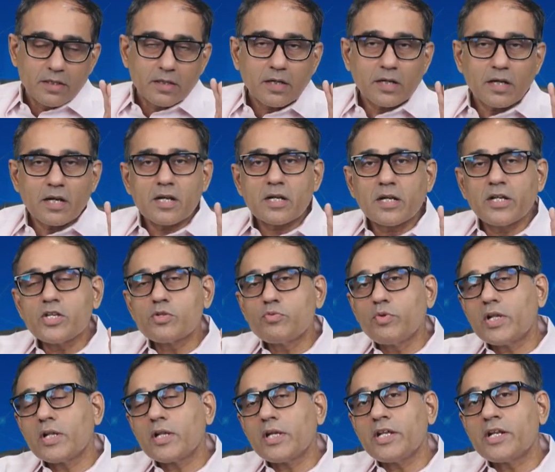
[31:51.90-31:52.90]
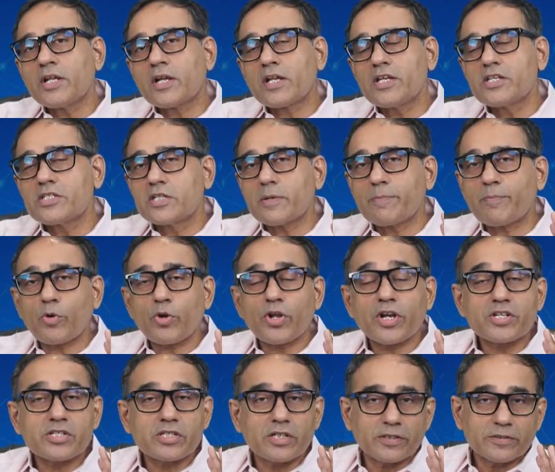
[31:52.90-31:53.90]
countries will increase their
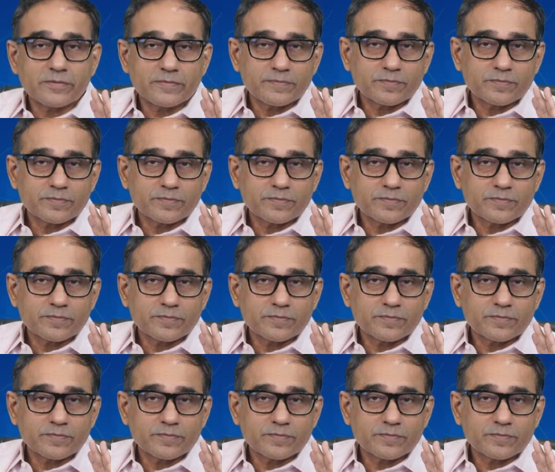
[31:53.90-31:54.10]
production.